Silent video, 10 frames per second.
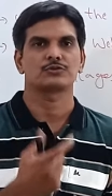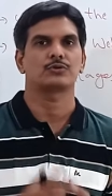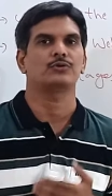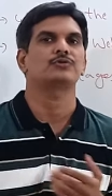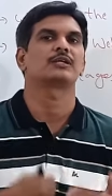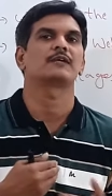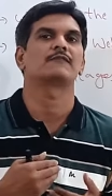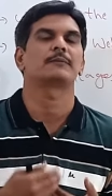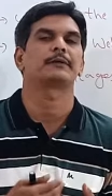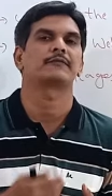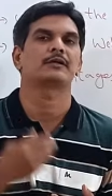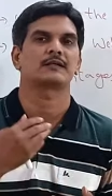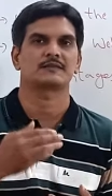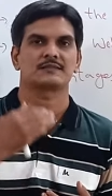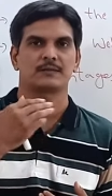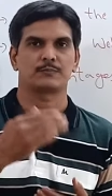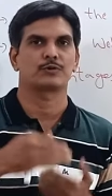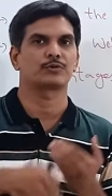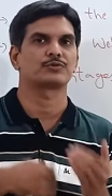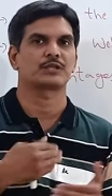So Selenium WebDriver doesn't
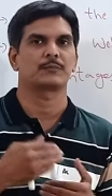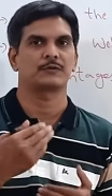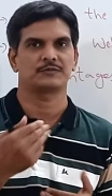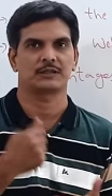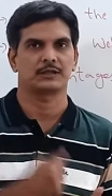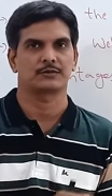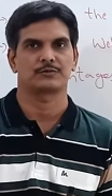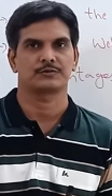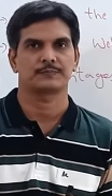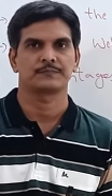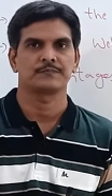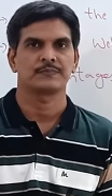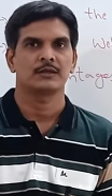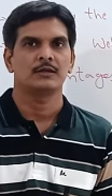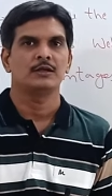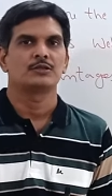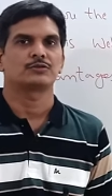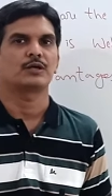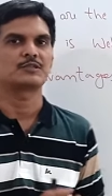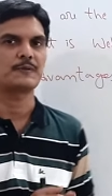support those type of scenarios.
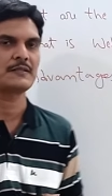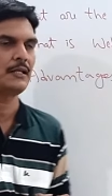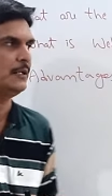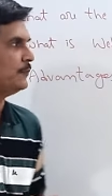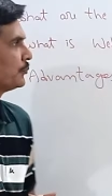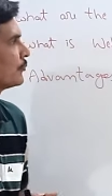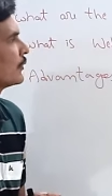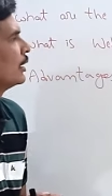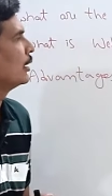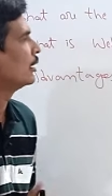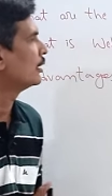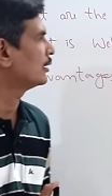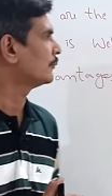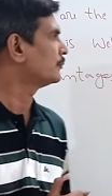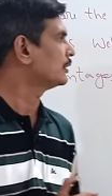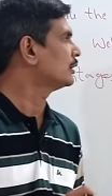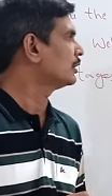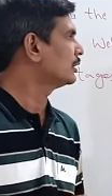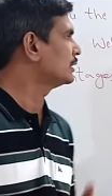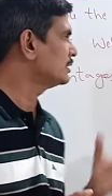So especially uh,
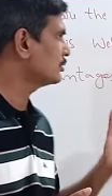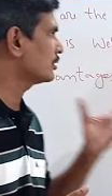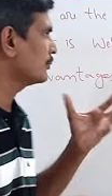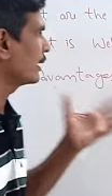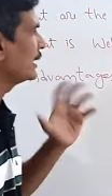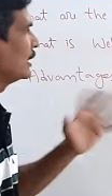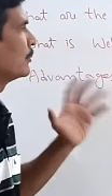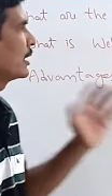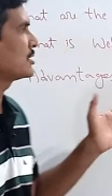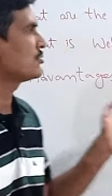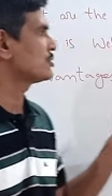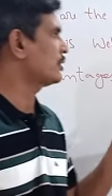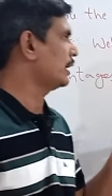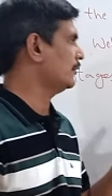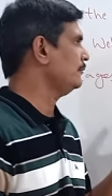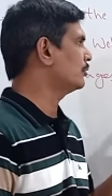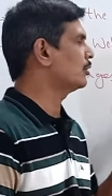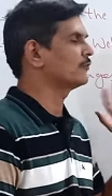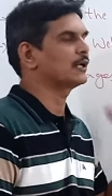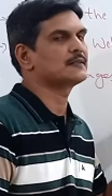uh, these are the main limitation which we have
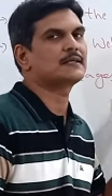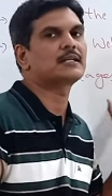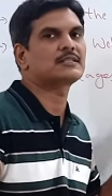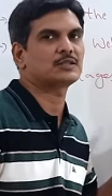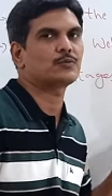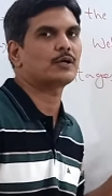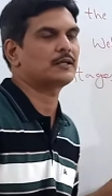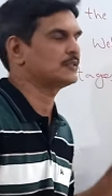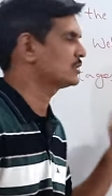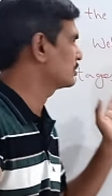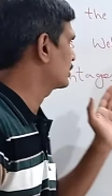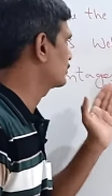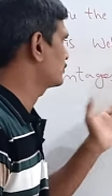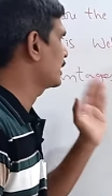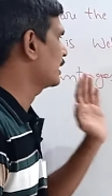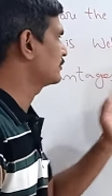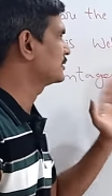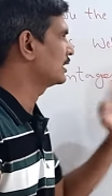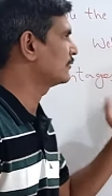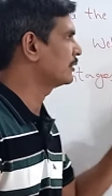or we can say disadvantages uh, which we have in
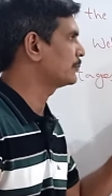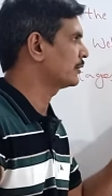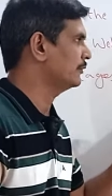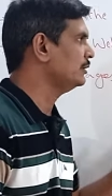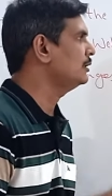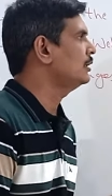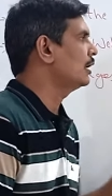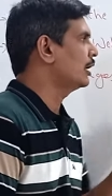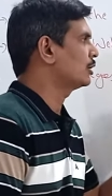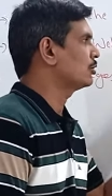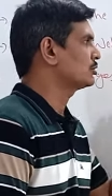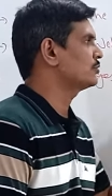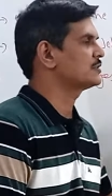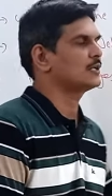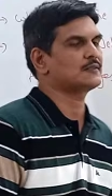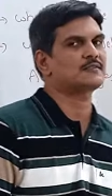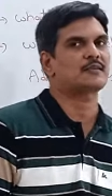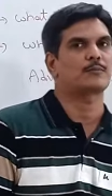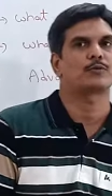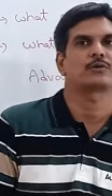Selenium WebDriver and also which doesn't
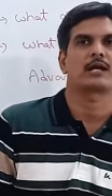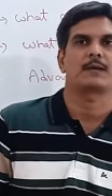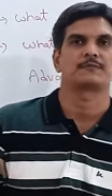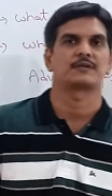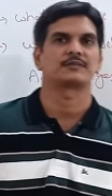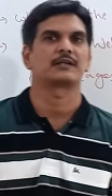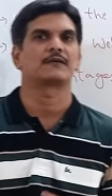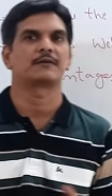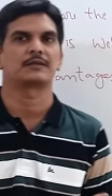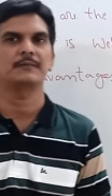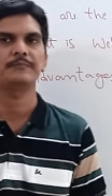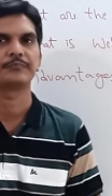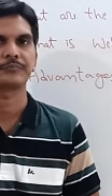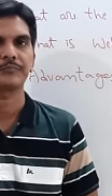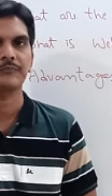support captchas and everything